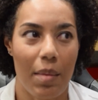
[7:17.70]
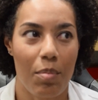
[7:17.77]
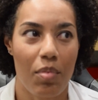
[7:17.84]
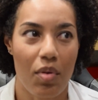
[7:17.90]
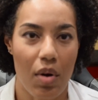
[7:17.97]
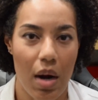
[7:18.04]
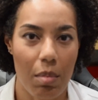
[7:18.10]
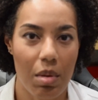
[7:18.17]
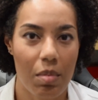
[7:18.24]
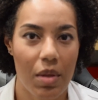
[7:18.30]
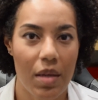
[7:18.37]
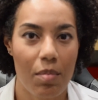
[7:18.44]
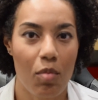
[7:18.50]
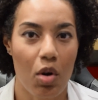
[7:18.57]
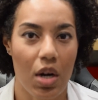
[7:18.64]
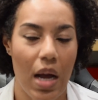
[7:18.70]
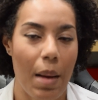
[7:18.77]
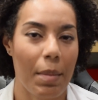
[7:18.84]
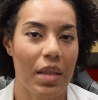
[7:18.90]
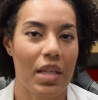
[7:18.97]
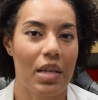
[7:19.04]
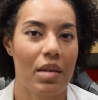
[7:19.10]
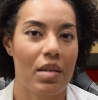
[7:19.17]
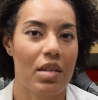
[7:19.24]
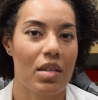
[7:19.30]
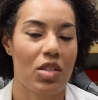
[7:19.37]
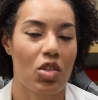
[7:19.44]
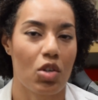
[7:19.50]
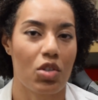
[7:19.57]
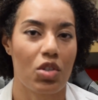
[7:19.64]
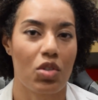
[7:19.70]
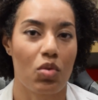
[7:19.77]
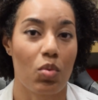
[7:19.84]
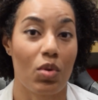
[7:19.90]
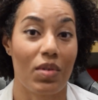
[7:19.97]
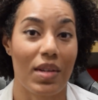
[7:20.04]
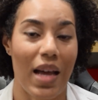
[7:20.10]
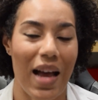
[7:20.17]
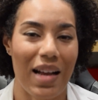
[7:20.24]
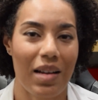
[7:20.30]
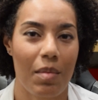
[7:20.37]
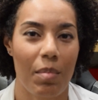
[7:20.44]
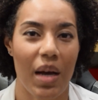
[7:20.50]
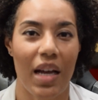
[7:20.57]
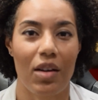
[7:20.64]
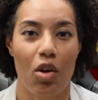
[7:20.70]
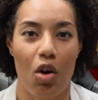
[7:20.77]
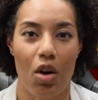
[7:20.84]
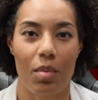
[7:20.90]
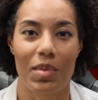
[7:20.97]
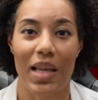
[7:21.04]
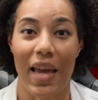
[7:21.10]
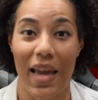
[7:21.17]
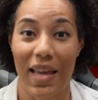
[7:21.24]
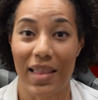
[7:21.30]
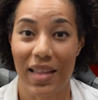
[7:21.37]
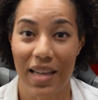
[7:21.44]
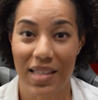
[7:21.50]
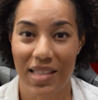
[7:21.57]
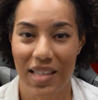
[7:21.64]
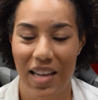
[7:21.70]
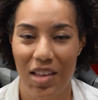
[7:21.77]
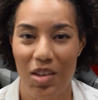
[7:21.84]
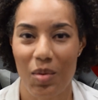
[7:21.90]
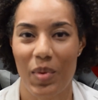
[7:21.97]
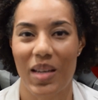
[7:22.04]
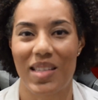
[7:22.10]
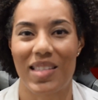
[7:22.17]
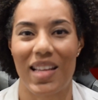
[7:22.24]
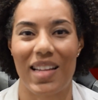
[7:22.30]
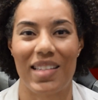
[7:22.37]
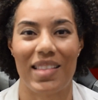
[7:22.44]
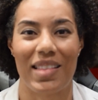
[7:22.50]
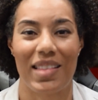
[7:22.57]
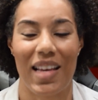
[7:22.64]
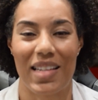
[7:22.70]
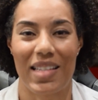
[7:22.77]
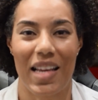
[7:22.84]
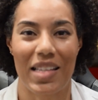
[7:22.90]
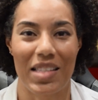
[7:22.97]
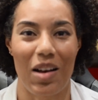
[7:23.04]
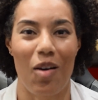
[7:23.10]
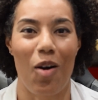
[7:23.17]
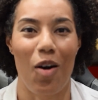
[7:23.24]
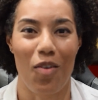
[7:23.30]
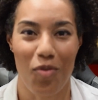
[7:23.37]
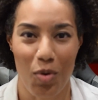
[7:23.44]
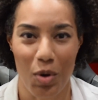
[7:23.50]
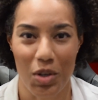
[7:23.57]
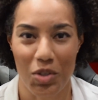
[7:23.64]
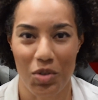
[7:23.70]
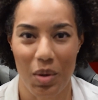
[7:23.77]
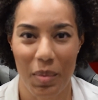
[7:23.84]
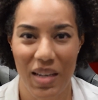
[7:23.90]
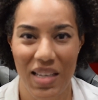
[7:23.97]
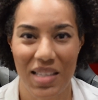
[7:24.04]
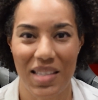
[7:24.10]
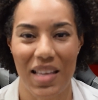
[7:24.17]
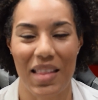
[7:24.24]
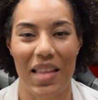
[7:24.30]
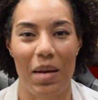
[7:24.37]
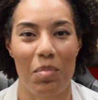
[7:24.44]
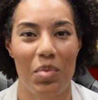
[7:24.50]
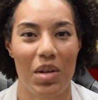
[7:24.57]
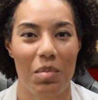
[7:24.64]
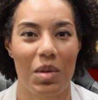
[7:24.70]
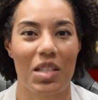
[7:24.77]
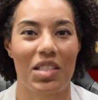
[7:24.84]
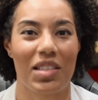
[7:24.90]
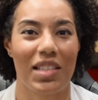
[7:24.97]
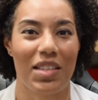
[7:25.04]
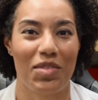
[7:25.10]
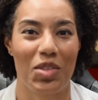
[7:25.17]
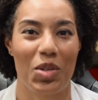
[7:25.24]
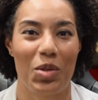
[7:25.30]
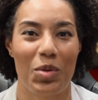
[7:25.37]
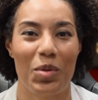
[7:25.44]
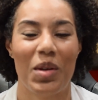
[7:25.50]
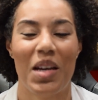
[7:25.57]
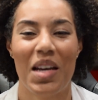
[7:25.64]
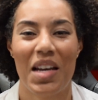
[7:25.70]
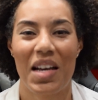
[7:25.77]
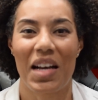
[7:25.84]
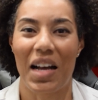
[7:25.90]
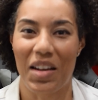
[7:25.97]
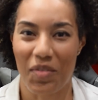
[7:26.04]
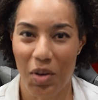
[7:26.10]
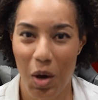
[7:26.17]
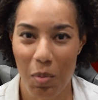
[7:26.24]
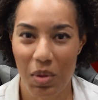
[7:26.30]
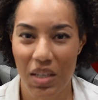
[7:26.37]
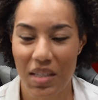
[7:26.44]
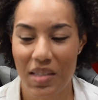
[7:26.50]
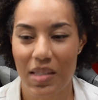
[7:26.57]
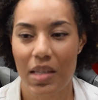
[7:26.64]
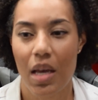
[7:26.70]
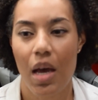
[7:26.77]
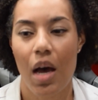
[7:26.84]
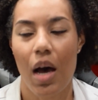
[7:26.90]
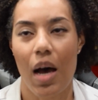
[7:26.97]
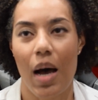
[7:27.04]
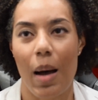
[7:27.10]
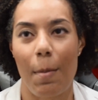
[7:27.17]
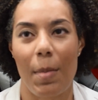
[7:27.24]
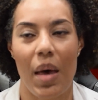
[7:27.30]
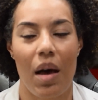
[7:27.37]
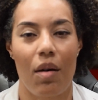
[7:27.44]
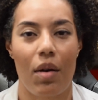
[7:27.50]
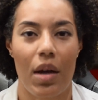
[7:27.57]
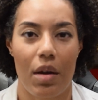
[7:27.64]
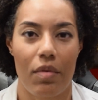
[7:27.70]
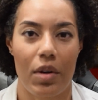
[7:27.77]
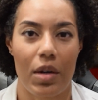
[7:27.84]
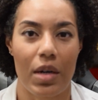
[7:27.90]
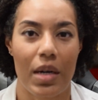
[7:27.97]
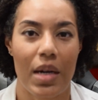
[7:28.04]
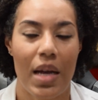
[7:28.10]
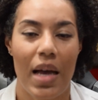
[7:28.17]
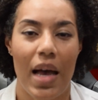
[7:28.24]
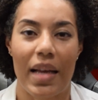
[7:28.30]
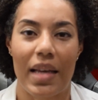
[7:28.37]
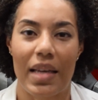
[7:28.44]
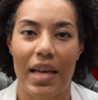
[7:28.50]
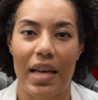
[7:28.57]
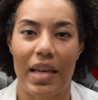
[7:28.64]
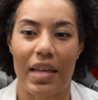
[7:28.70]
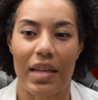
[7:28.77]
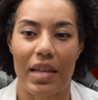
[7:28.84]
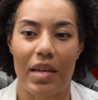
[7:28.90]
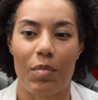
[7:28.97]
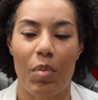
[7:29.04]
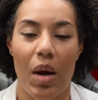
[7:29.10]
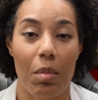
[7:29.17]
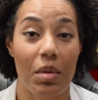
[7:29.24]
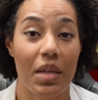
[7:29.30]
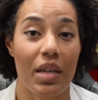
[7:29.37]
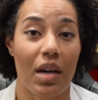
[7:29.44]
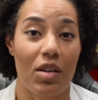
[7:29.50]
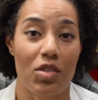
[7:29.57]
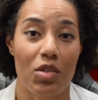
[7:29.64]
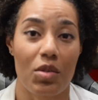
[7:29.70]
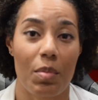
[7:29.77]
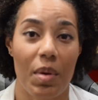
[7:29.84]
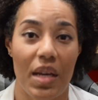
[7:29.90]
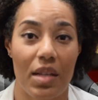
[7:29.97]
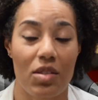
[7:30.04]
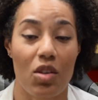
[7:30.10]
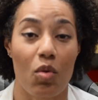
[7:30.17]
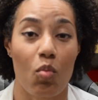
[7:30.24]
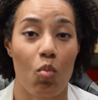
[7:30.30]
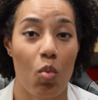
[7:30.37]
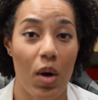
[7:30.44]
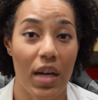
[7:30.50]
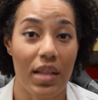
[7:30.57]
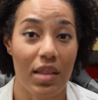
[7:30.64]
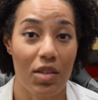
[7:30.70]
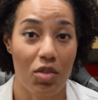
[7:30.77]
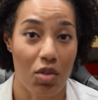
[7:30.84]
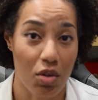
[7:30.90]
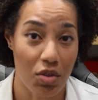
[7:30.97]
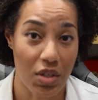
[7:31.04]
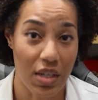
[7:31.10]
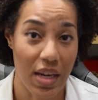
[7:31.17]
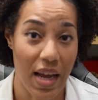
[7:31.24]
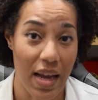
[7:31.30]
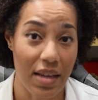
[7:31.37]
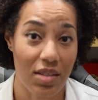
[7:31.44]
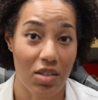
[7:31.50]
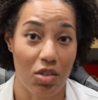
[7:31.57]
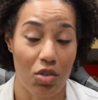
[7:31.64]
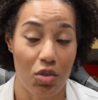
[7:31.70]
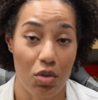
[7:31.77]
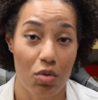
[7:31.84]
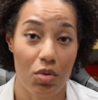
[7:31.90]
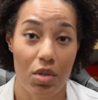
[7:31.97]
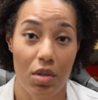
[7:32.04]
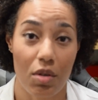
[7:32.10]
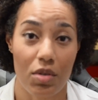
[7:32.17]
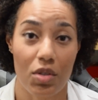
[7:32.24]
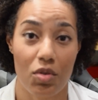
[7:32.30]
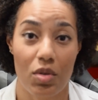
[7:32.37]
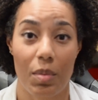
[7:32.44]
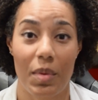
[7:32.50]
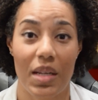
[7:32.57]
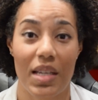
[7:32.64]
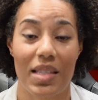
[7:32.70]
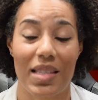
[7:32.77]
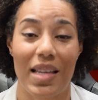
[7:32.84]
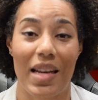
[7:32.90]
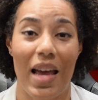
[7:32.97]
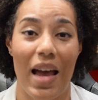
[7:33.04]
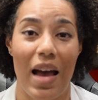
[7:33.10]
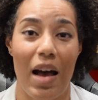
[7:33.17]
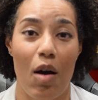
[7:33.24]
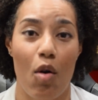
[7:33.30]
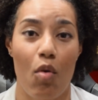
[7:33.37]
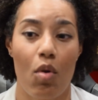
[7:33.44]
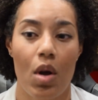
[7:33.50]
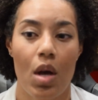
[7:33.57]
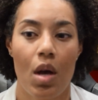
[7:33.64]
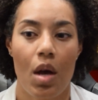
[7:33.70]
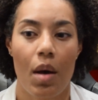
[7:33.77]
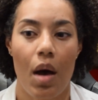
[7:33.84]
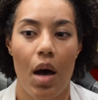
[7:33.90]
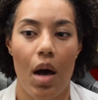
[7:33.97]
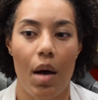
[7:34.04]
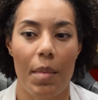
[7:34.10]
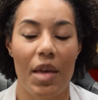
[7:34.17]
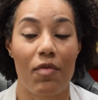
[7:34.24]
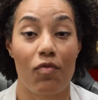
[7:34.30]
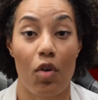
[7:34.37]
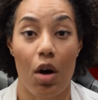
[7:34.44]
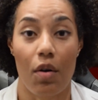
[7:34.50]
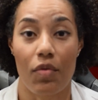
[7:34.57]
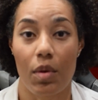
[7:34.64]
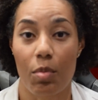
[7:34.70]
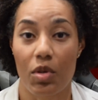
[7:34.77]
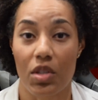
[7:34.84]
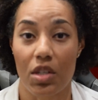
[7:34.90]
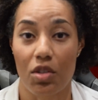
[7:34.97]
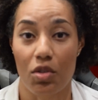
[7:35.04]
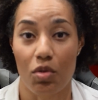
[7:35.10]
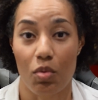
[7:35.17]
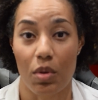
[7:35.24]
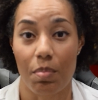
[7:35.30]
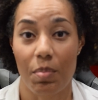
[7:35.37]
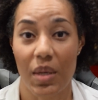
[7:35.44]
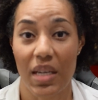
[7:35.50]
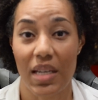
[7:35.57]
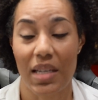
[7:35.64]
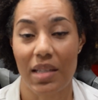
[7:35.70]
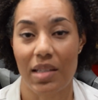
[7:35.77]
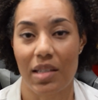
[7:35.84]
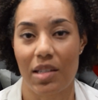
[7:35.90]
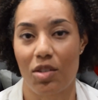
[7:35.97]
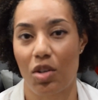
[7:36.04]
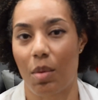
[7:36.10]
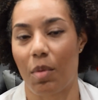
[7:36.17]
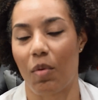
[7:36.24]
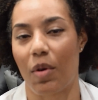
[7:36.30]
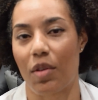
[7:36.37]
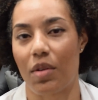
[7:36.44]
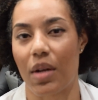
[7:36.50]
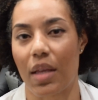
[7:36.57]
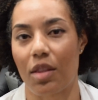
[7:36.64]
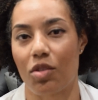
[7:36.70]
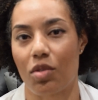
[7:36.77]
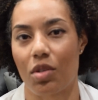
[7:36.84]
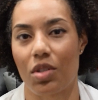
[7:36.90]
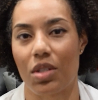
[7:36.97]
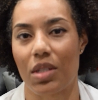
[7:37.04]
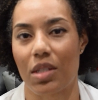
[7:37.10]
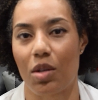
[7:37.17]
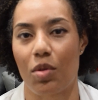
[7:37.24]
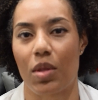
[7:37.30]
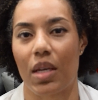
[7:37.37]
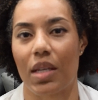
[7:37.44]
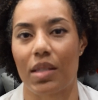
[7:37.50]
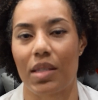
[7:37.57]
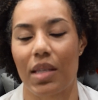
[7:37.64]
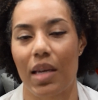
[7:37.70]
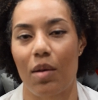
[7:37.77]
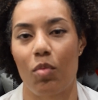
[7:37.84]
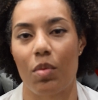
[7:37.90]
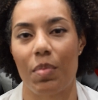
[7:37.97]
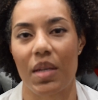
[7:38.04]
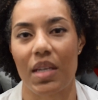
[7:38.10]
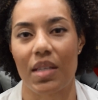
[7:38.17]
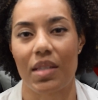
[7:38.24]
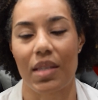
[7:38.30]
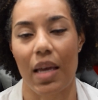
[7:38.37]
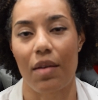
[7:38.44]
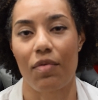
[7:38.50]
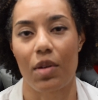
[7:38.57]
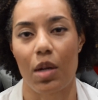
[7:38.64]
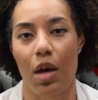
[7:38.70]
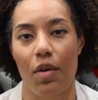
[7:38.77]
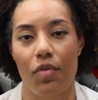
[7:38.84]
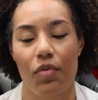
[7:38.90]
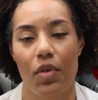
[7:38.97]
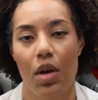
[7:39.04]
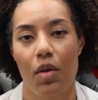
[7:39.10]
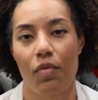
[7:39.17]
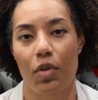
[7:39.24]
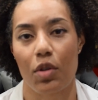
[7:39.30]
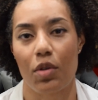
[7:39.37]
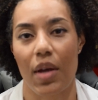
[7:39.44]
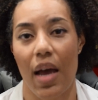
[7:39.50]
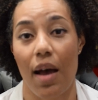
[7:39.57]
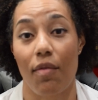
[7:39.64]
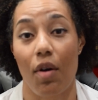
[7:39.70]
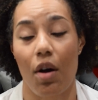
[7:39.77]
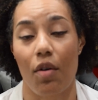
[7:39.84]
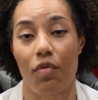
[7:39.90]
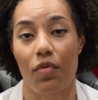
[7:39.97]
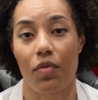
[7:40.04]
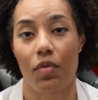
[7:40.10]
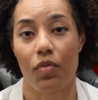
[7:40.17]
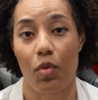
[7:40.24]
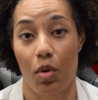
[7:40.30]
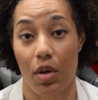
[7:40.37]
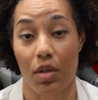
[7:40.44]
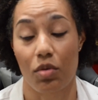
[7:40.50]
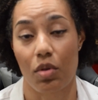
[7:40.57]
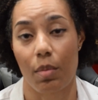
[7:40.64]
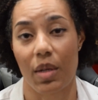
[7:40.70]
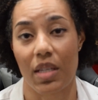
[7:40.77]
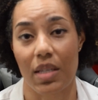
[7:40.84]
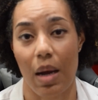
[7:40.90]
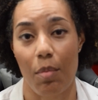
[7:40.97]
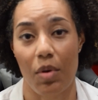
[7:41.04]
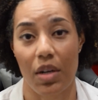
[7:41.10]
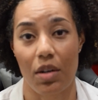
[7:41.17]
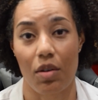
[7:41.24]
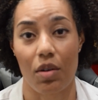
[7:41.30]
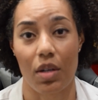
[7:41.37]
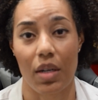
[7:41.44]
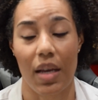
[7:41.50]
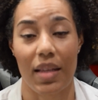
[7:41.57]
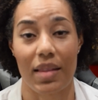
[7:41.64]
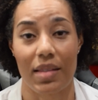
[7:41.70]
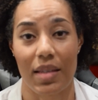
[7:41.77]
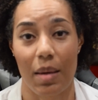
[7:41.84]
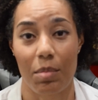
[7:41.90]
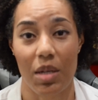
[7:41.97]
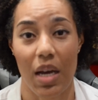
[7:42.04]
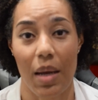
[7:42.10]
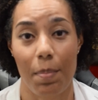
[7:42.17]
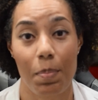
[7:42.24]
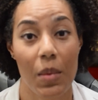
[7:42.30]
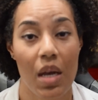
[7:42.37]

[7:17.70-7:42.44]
probably more commonly, surgeons will not combine arms and legs together, because then that takes out all four extremities, and that pretty much leaves you kind of helpless. However, it probably also depends on what the surgeon has to do to those extremities and how involved the procedures would be, to determine whether or not the surgeon still thinks it would be safe enough for you to have all four extremities operated on at the same time.